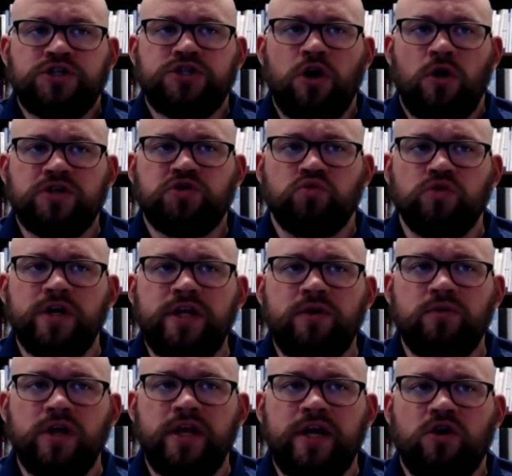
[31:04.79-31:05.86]
So it's really,
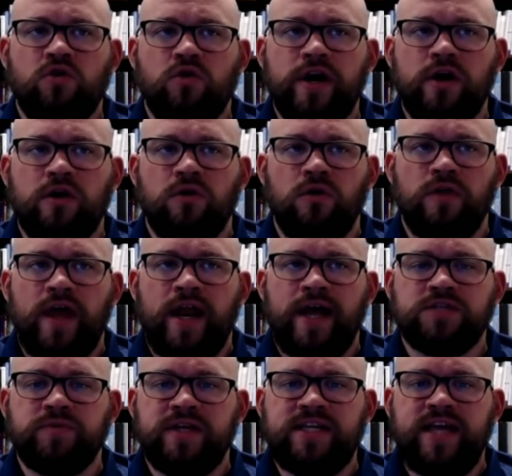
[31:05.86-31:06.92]
really critical that
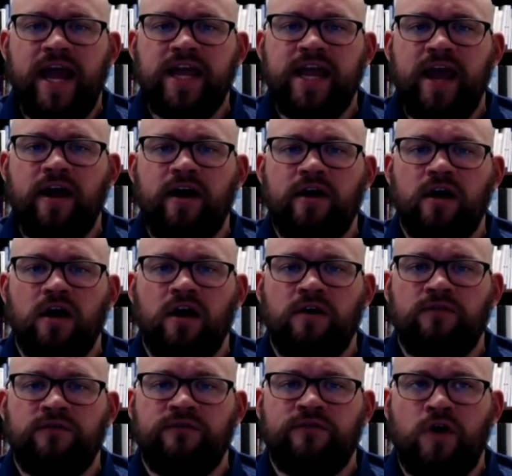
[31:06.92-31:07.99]
as we take care
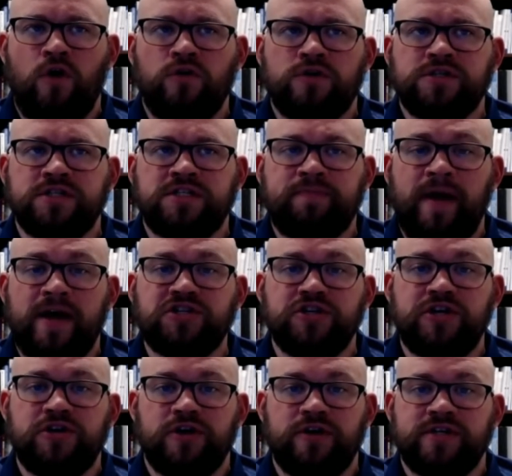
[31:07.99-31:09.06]
of folks,
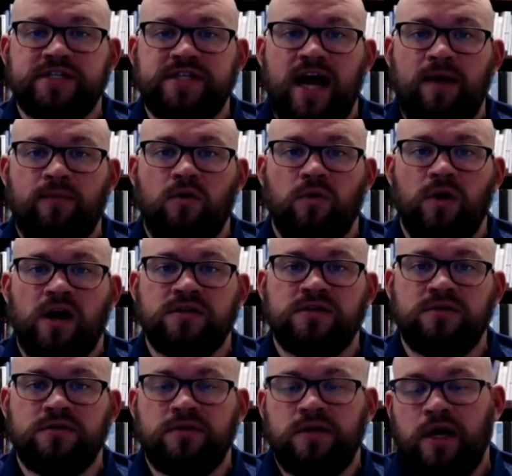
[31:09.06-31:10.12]
especially during this time where we
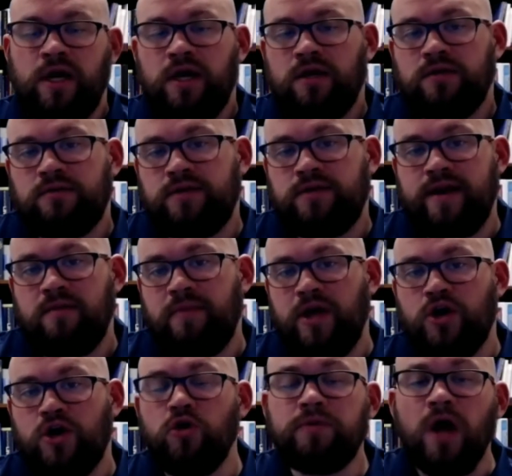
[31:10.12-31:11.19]
tend to be
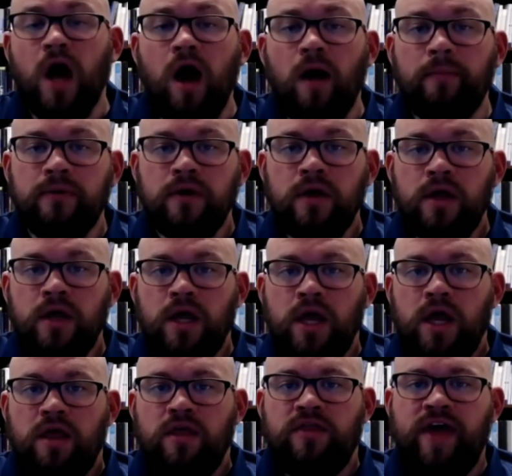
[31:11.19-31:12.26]
cooped up,
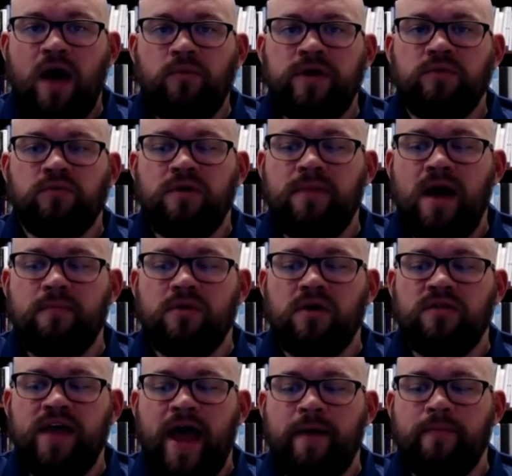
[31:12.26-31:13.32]
that we
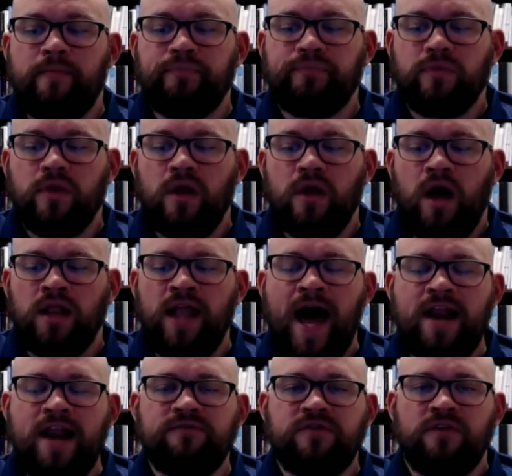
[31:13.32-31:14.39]
remember that a
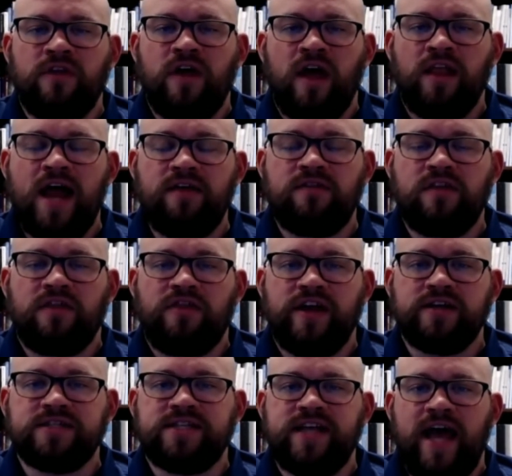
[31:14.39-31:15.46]
lot of the
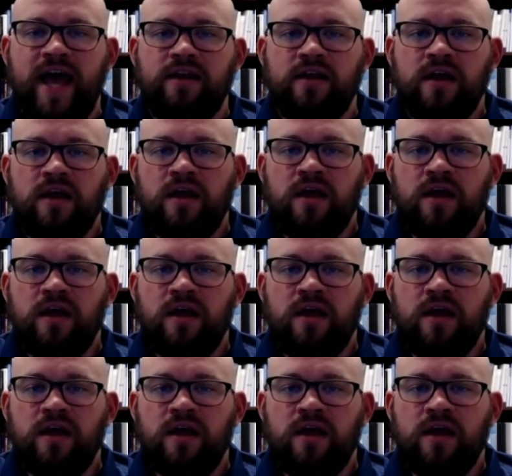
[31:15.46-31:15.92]
things that